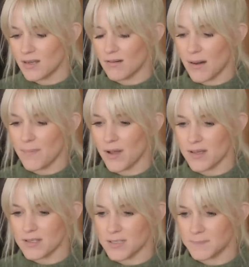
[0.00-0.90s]
the
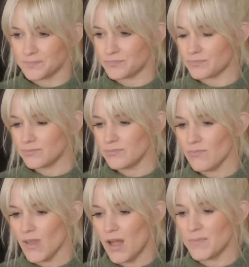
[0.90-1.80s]
grandpa's
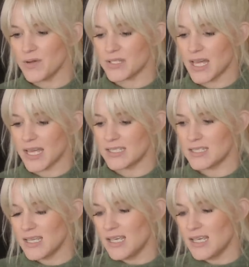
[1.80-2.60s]
on both sides.